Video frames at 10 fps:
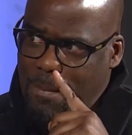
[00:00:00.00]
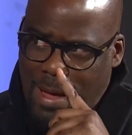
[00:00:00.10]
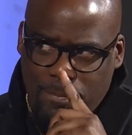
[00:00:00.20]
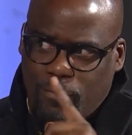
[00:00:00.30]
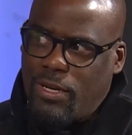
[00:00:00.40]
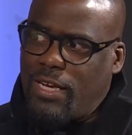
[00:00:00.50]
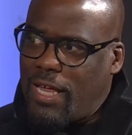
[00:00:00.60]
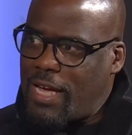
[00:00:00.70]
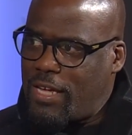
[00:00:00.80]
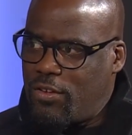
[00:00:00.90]
I'm really
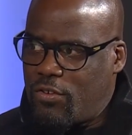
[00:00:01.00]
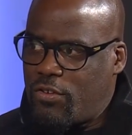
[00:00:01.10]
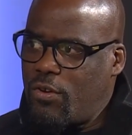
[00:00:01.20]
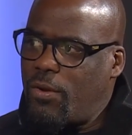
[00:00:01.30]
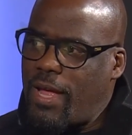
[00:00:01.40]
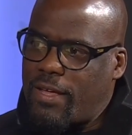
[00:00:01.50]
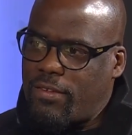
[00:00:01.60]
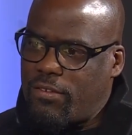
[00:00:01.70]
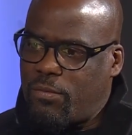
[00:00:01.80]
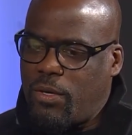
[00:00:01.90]
liking your show on
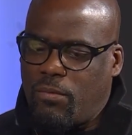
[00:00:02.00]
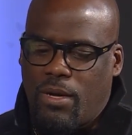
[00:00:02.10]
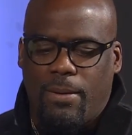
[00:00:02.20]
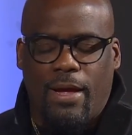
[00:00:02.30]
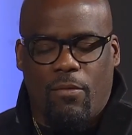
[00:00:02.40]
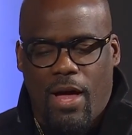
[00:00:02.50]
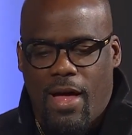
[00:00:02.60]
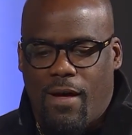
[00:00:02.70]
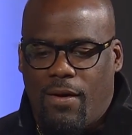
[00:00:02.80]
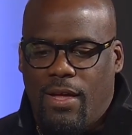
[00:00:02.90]
Access 21. I'm like,
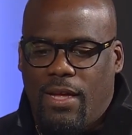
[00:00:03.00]
wow.